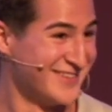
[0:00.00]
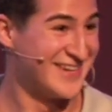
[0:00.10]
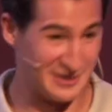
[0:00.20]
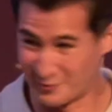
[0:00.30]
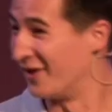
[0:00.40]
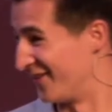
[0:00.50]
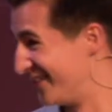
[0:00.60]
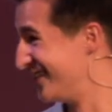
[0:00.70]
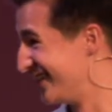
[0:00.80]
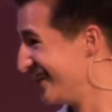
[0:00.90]
He will.
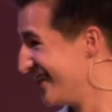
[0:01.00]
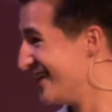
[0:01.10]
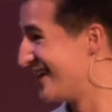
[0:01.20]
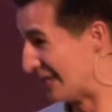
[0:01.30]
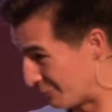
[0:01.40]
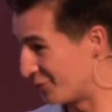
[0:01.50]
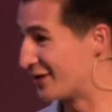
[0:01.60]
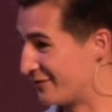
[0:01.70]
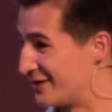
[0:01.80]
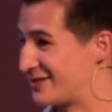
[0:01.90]
He will
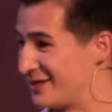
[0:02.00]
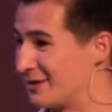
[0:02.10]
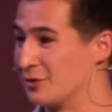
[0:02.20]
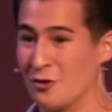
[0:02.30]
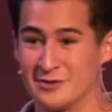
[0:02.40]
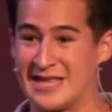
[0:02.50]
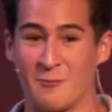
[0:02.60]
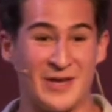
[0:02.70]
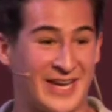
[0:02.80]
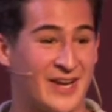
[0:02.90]
give us loads that
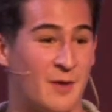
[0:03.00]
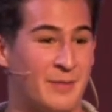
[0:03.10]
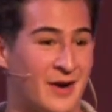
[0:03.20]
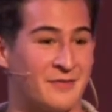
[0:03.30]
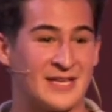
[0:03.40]
we cannot bear.